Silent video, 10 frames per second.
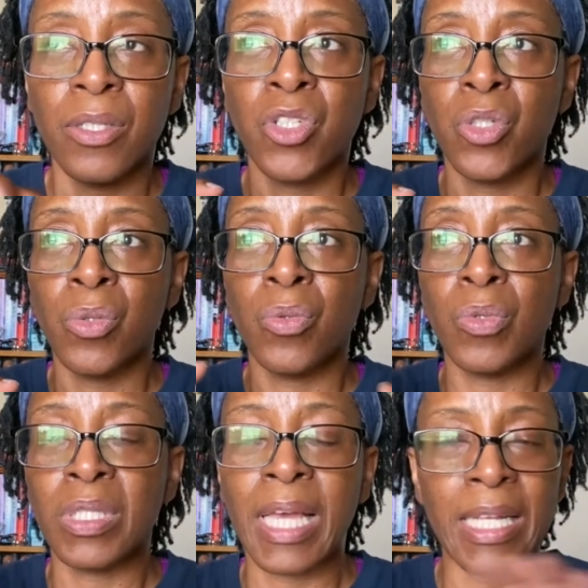to
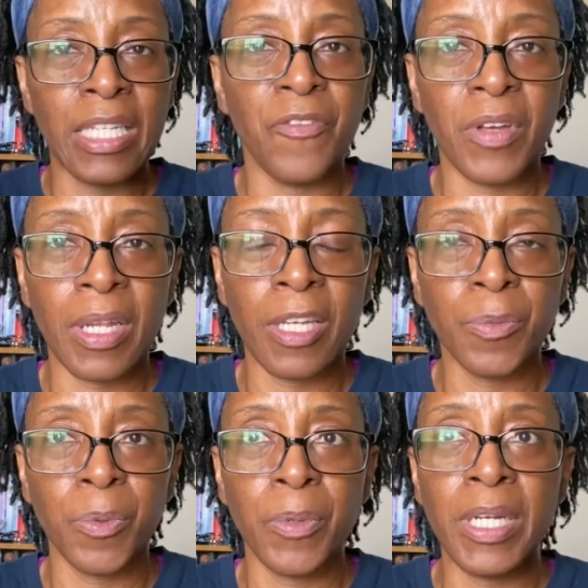scientific
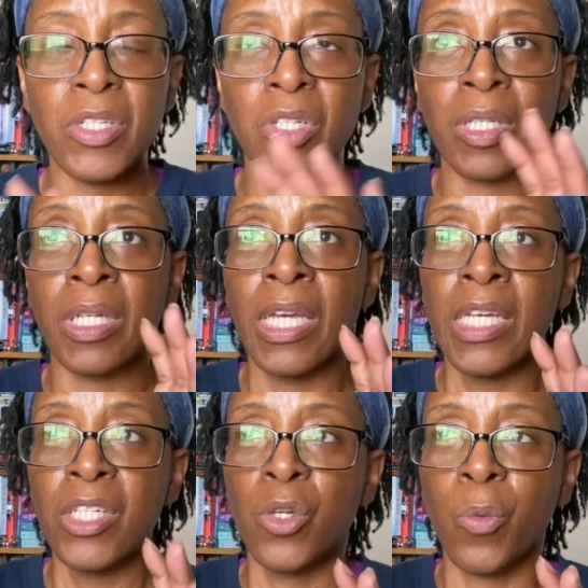exploration
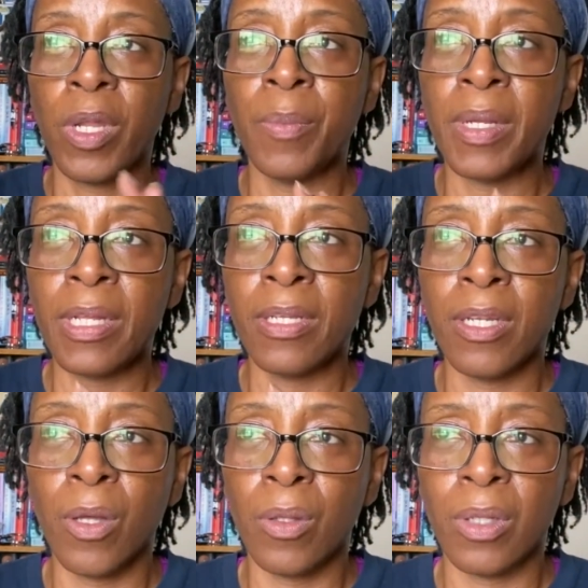to, wait a minute, you
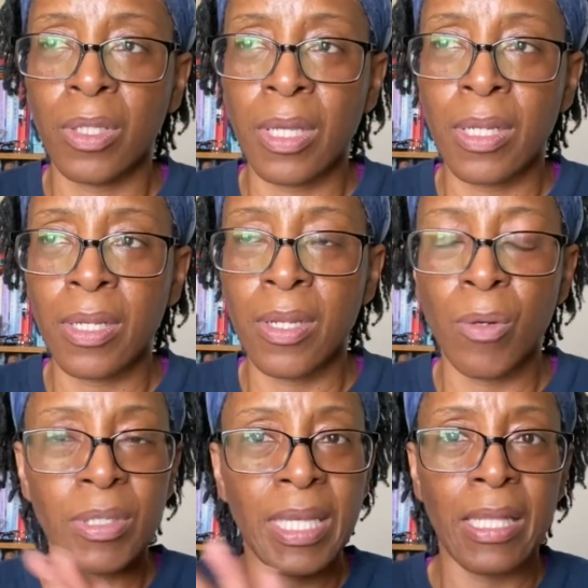know,
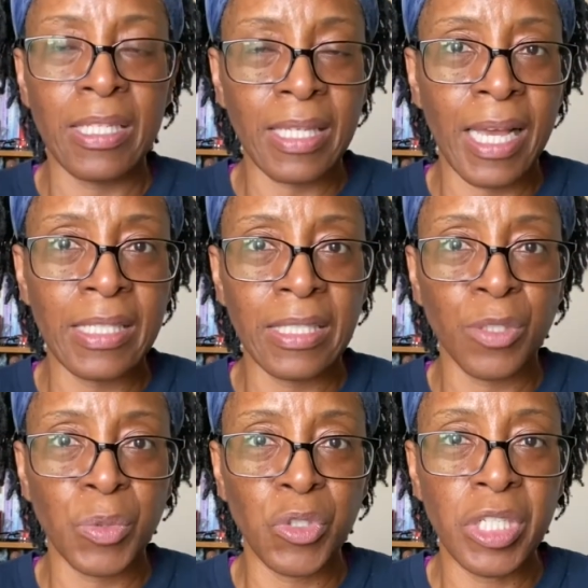notice how this ice is
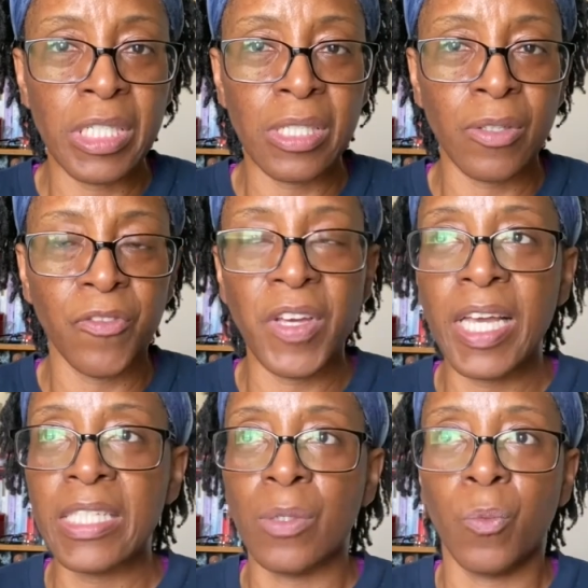retreating so
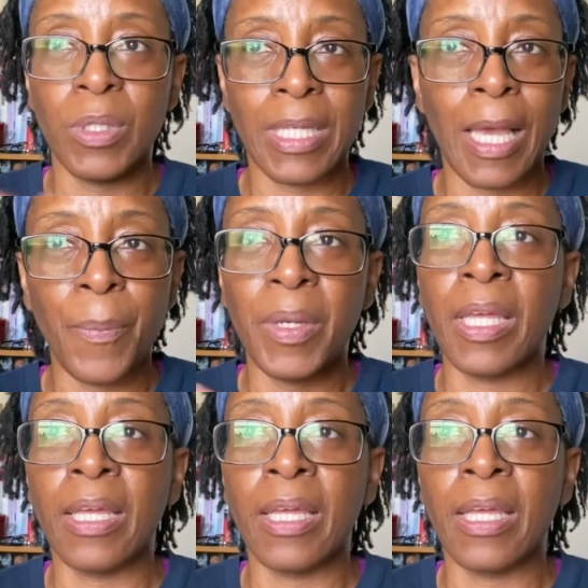fast and what's happening.